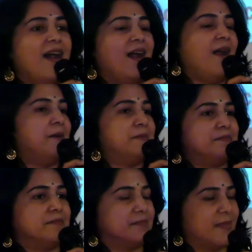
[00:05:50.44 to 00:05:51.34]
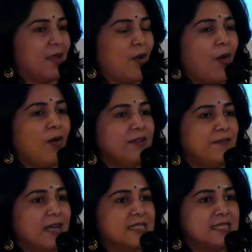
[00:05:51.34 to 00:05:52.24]
all
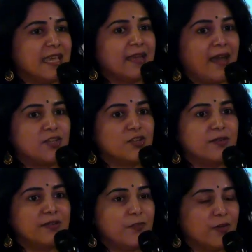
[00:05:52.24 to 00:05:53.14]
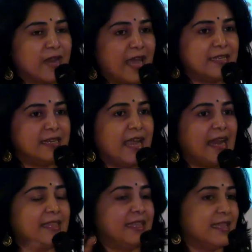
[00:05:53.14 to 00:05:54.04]
of us take our children for granted,
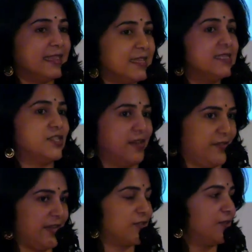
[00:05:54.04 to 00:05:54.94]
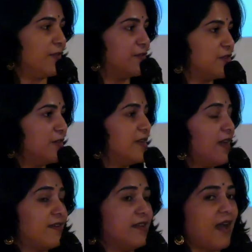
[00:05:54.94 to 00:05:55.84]
and I think this generation of children
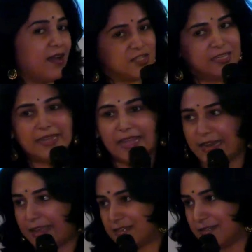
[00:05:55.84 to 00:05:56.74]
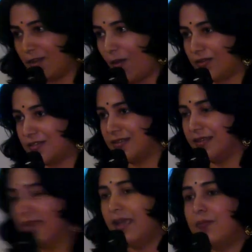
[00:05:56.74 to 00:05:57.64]
are a largely neglected lot.
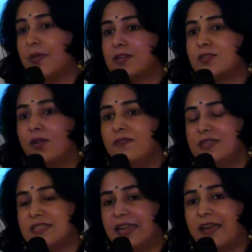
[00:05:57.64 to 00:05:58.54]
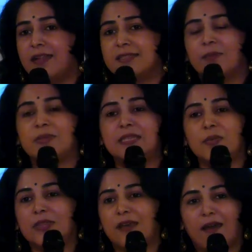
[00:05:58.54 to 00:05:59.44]
Because all of us adults are
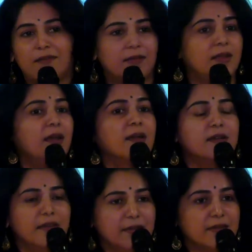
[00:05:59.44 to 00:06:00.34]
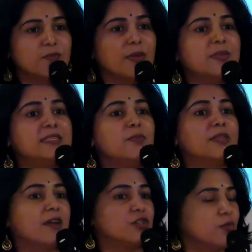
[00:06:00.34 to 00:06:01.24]
busy with our careers, we're busy
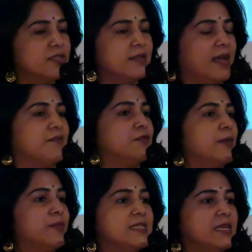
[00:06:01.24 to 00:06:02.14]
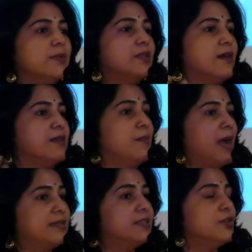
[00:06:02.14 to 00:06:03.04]
with our social lives, we are busy with the
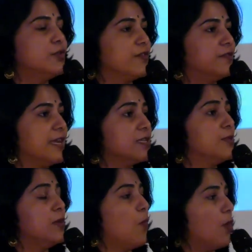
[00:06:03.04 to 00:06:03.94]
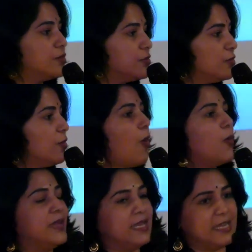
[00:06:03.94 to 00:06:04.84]
multitude of things we want to do or we